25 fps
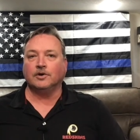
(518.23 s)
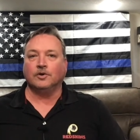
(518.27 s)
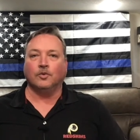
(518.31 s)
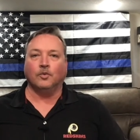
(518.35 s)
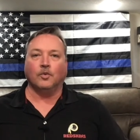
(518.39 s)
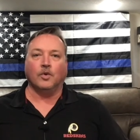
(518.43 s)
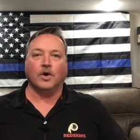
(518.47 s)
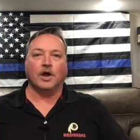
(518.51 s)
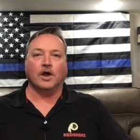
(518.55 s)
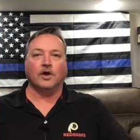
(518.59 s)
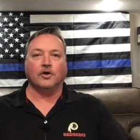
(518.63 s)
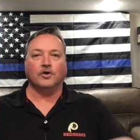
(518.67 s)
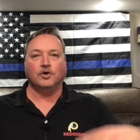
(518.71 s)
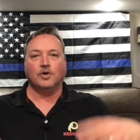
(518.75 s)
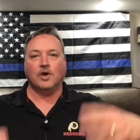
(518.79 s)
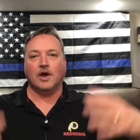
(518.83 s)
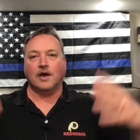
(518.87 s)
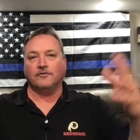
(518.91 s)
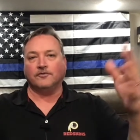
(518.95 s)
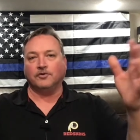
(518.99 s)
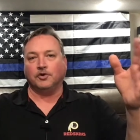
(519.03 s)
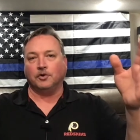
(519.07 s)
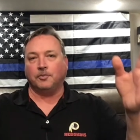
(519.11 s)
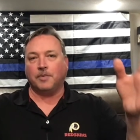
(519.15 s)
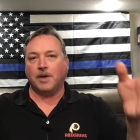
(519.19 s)
where you
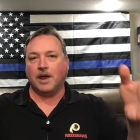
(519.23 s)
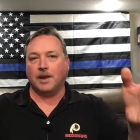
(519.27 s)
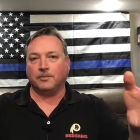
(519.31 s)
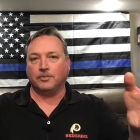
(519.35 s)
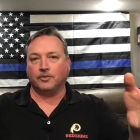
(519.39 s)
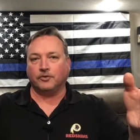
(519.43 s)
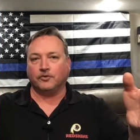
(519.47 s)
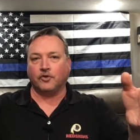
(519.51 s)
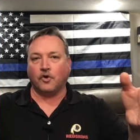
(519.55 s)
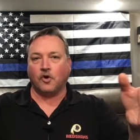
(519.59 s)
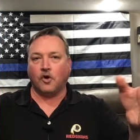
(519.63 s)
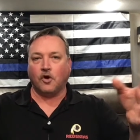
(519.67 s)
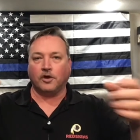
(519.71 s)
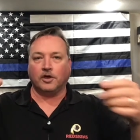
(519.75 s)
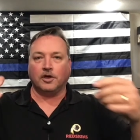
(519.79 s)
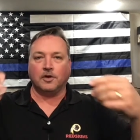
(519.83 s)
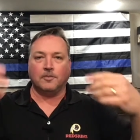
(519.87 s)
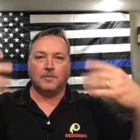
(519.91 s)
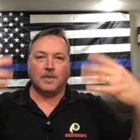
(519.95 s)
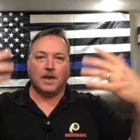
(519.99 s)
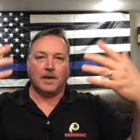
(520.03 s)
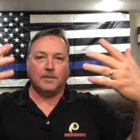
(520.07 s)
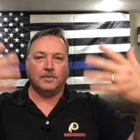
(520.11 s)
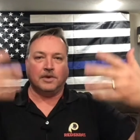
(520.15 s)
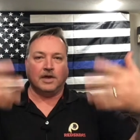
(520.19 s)
have your paper target
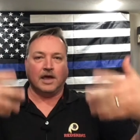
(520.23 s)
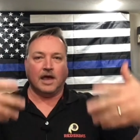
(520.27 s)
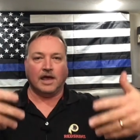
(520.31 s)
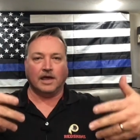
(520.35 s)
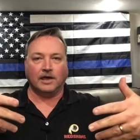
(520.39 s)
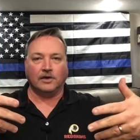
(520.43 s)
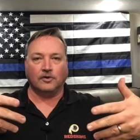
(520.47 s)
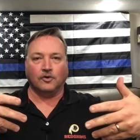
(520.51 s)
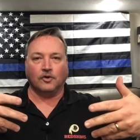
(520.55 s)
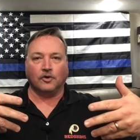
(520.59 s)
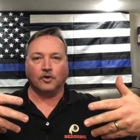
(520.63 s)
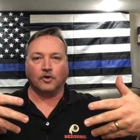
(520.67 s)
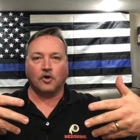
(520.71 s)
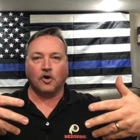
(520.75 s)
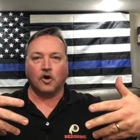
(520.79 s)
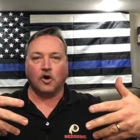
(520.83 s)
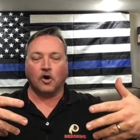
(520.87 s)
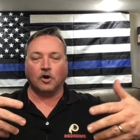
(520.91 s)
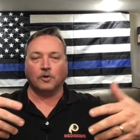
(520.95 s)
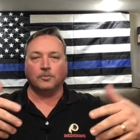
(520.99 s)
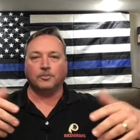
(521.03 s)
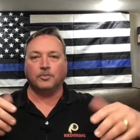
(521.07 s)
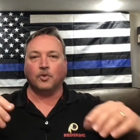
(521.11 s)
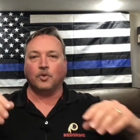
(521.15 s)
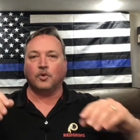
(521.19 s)
maybe hanging on
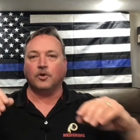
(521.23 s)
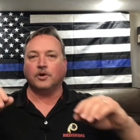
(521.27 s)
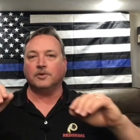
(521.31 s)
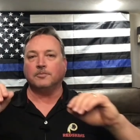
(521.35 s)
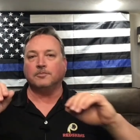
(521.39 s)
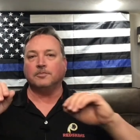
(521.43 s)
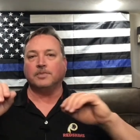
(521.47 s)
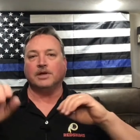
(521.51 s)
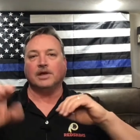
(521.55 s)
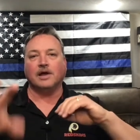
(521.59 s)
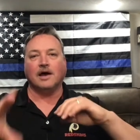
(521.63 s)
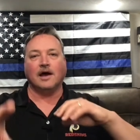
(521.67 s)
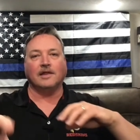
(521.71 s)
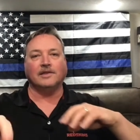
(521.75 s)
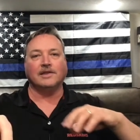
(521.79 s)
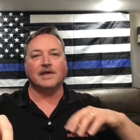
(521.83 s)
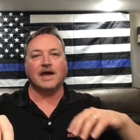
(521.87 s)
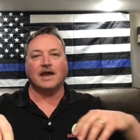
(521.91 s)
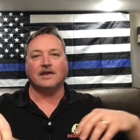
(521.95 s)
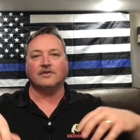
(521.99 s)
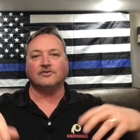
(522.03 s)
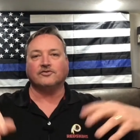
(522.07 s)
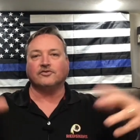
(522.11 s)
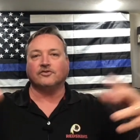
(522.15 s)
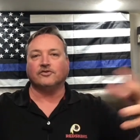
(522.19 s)
cardboard, and beyond
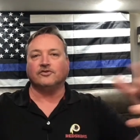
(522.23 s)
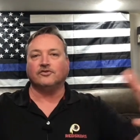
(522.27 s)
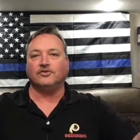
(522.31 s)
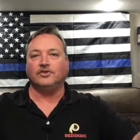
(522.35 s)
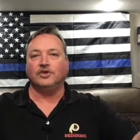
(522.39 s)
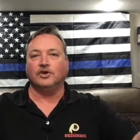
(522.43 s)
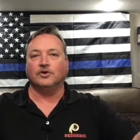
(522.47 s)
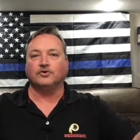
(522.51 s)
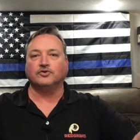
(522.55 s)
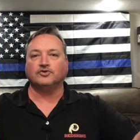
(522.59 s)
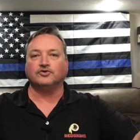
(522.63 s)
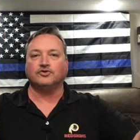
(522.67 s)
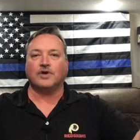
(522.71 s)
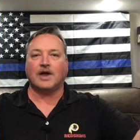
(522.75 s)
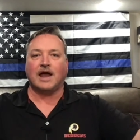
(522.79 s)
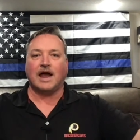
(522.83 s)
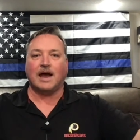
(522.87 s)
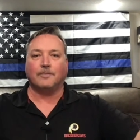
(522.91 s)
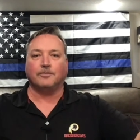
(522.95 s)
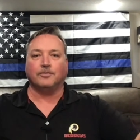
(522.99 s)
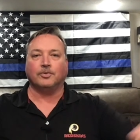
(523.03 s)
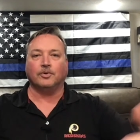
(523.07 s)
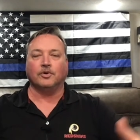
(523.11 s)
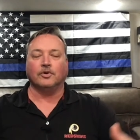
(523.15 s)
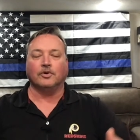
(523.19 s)
that is a steel
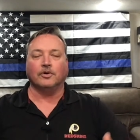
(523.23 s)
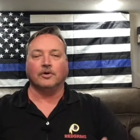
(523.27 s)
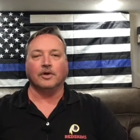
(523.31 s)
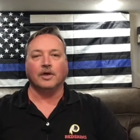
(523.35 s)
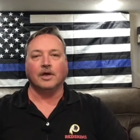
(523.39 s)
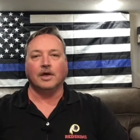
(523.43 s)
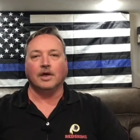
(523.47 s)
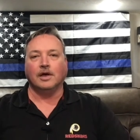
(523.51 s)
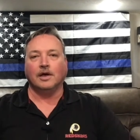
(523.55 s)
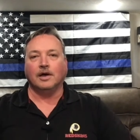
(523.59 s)
trap or